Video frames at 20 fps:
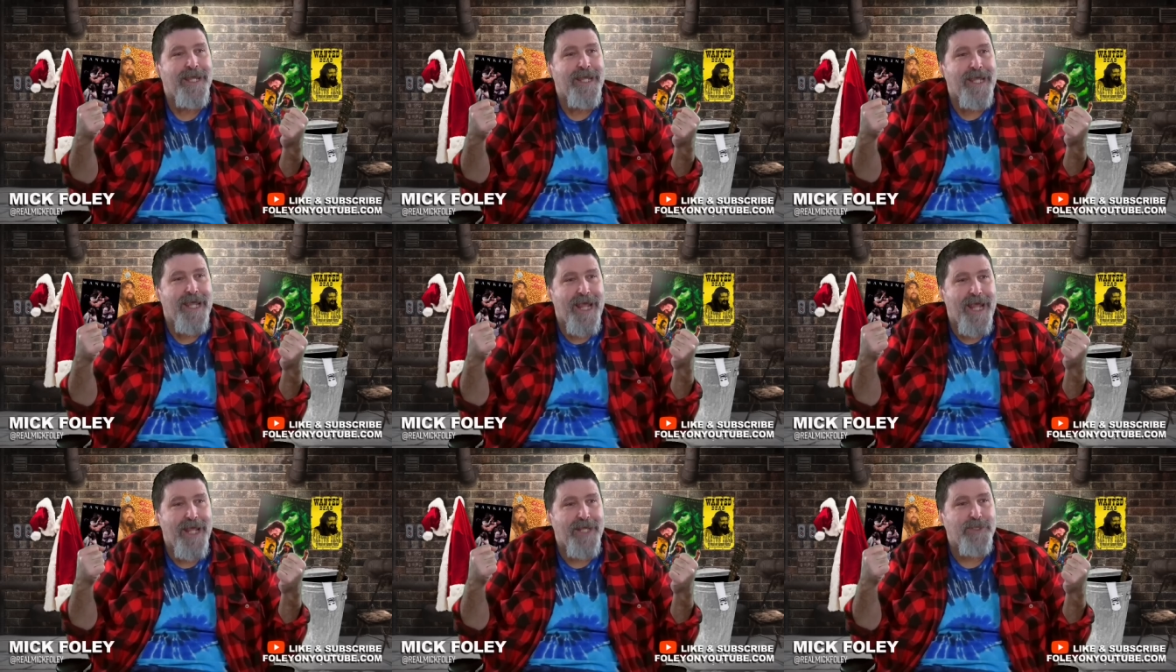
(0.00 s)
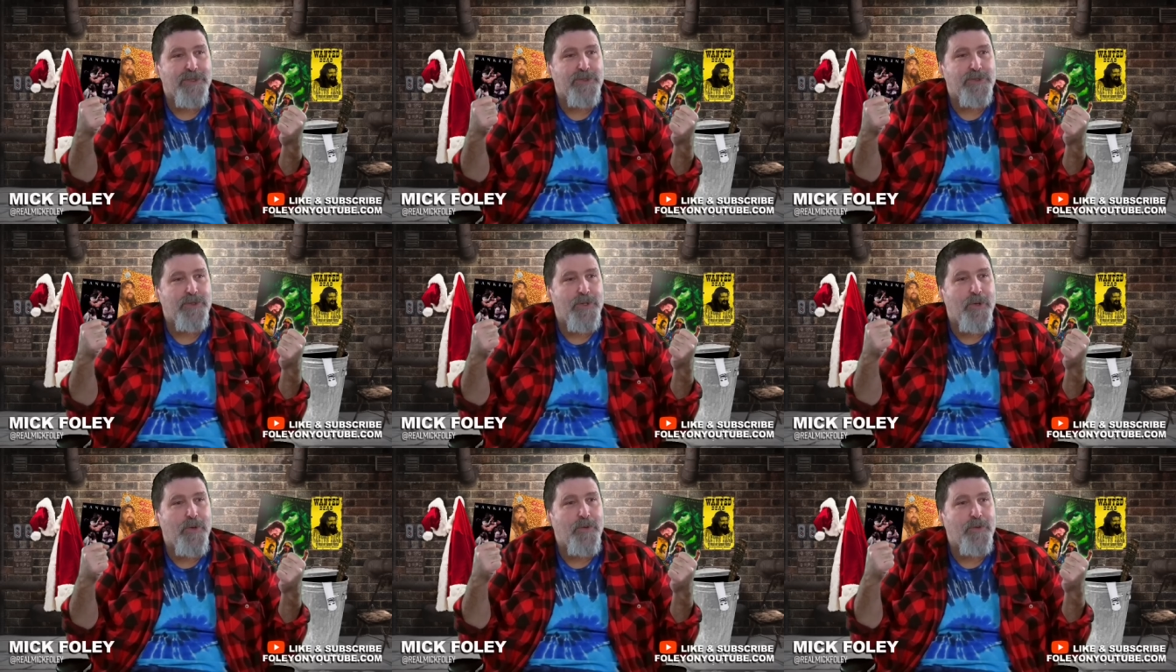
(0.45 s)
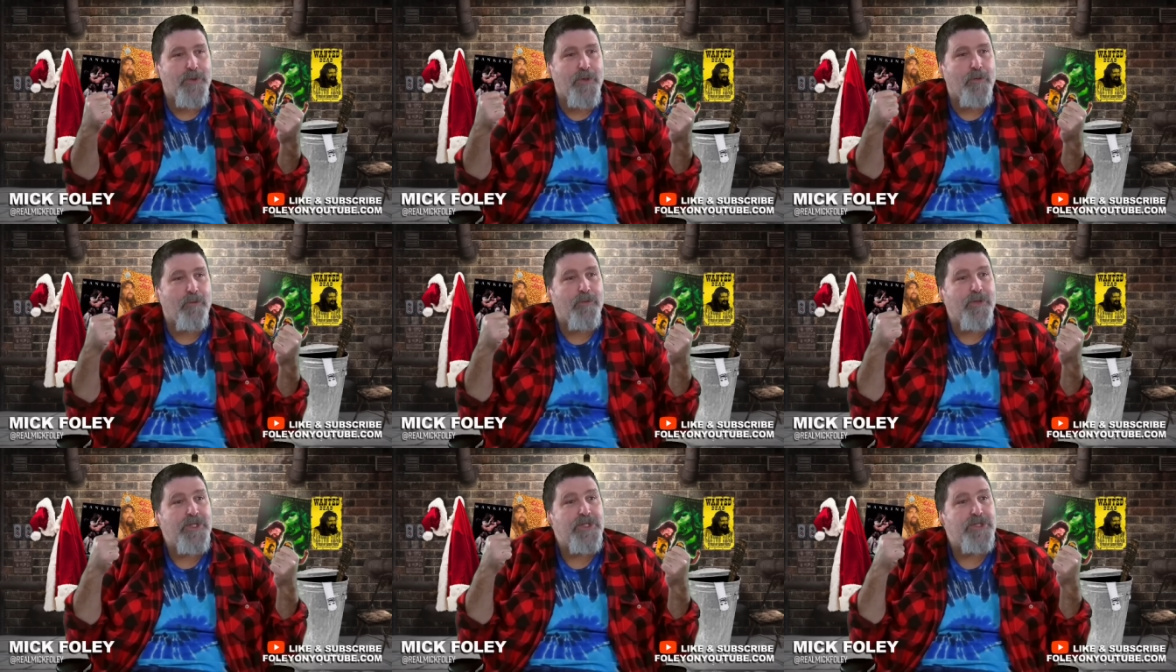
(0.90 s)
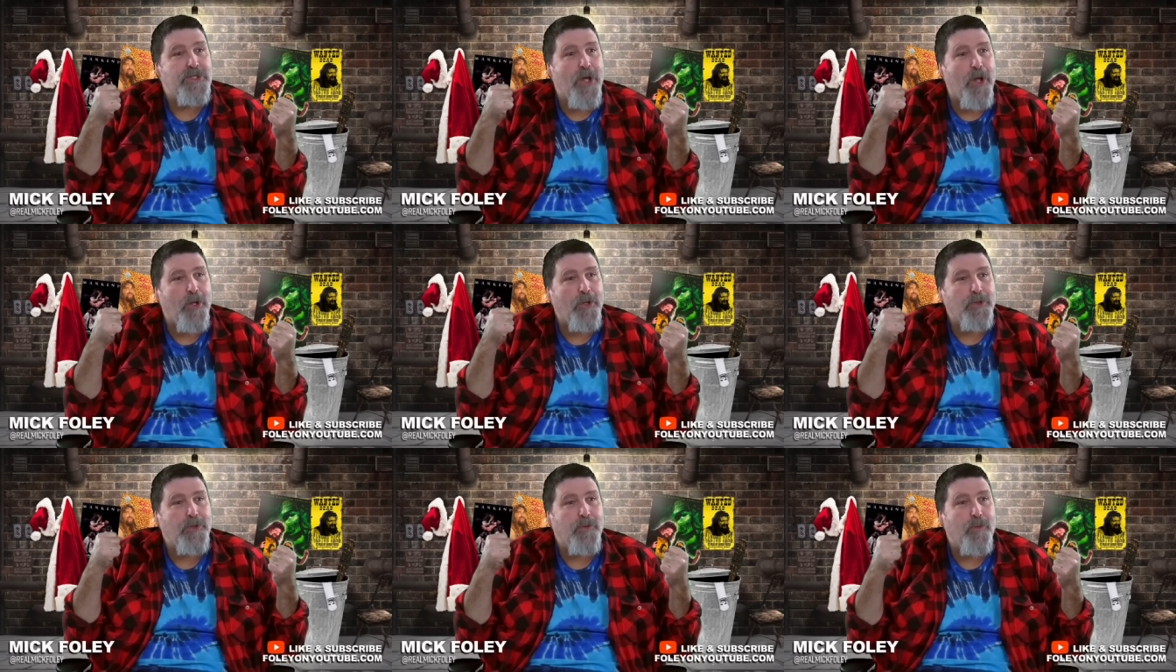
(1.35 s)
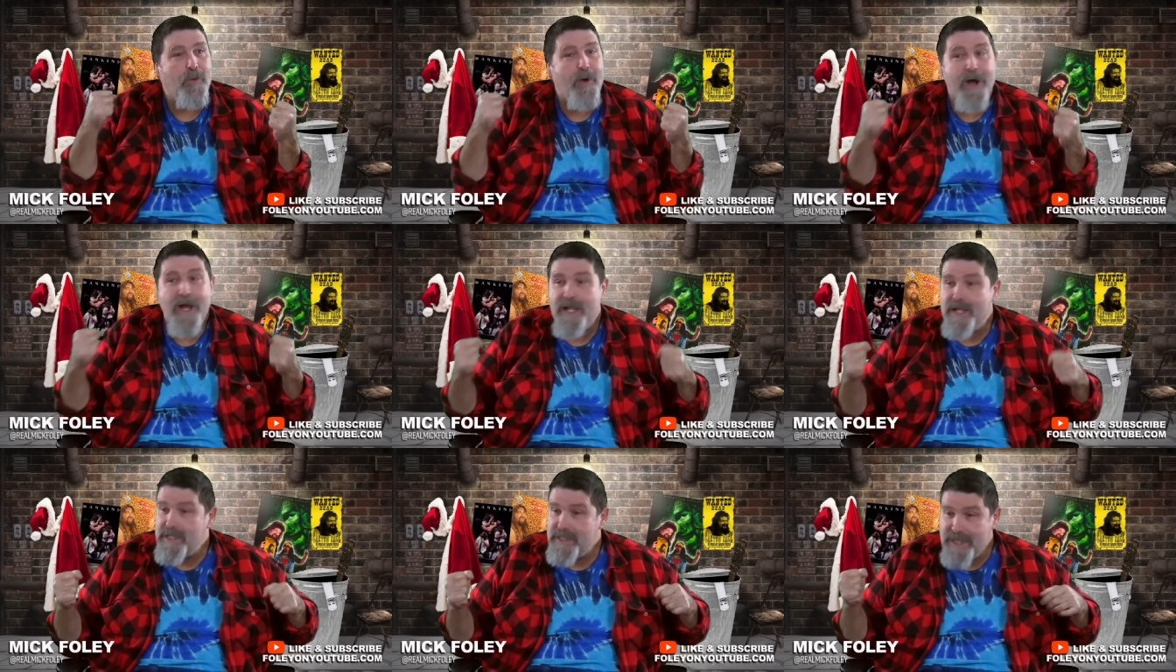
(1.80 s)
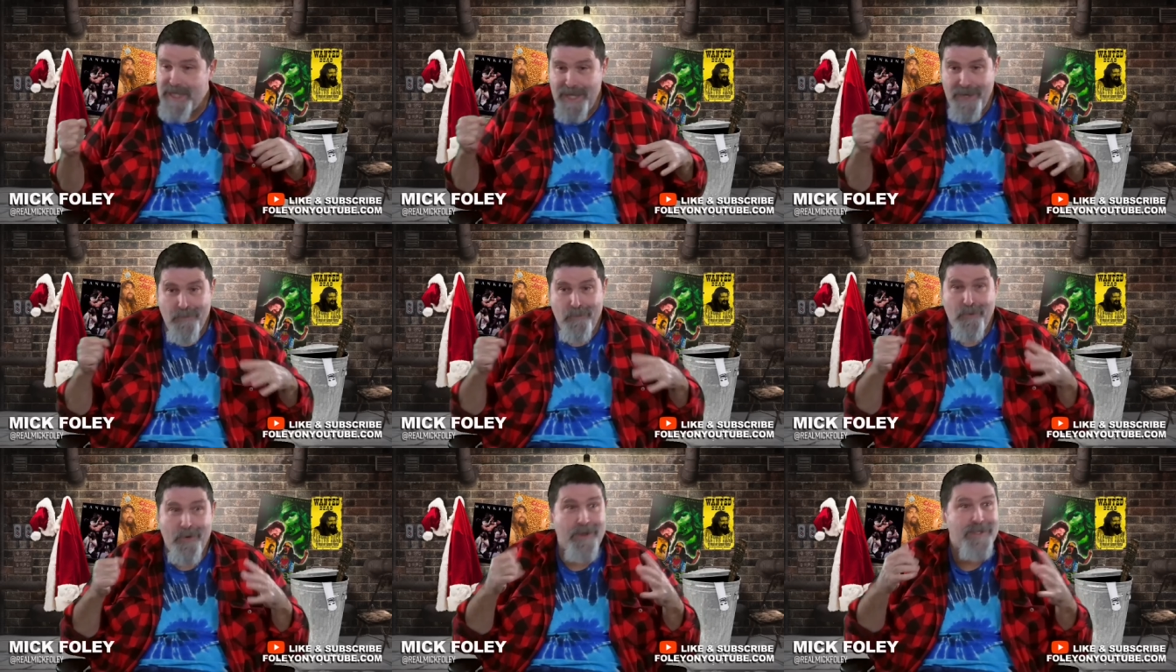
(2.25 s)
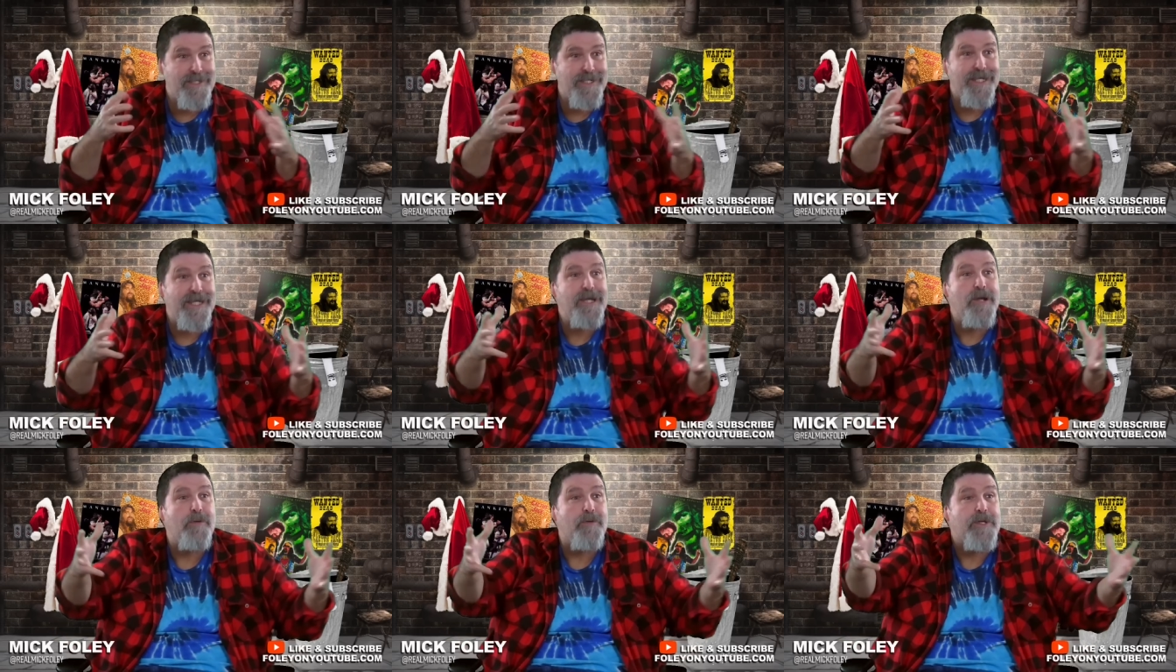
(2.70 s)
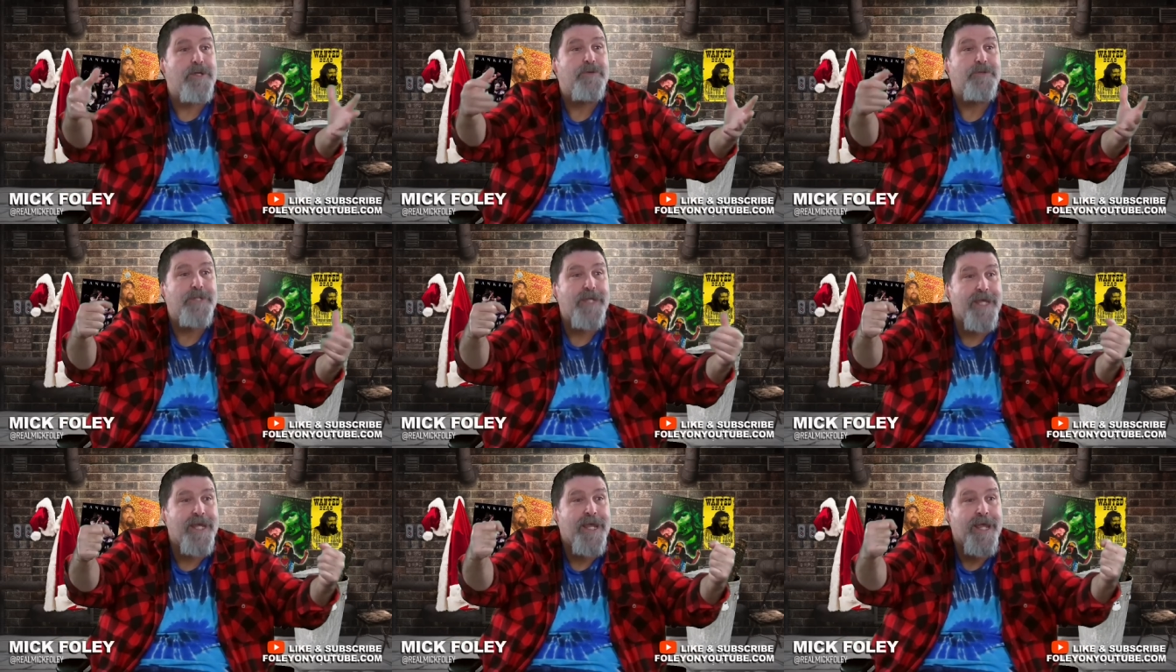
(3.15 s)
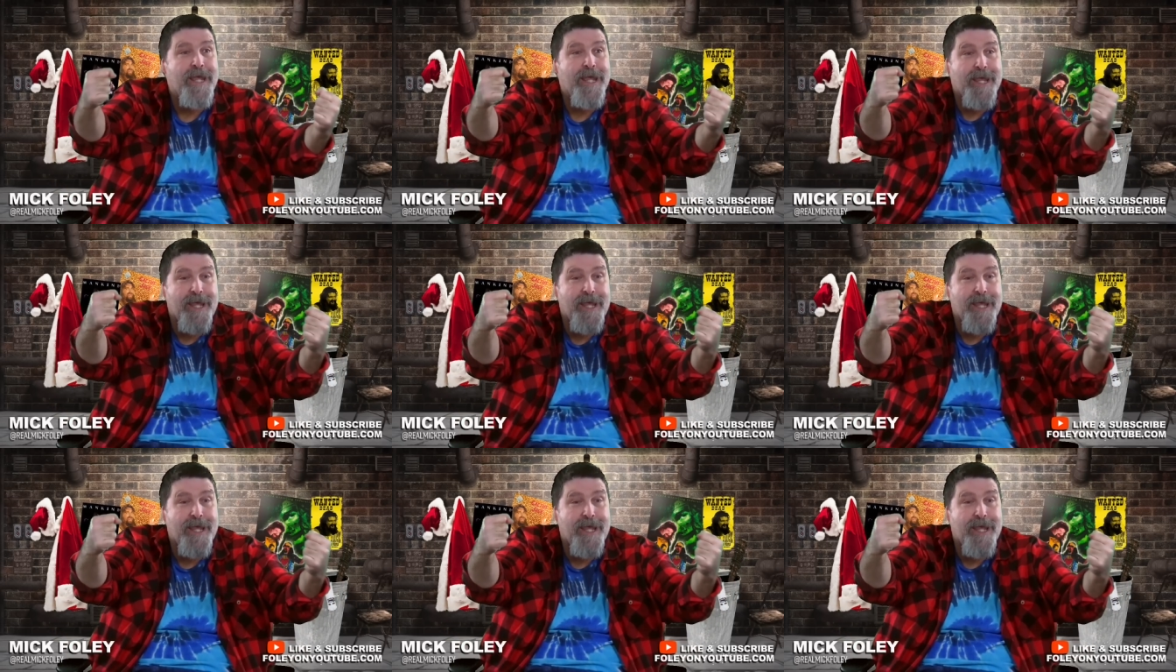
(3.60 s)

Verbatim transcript: And so the result was it wasn't, you know, usually,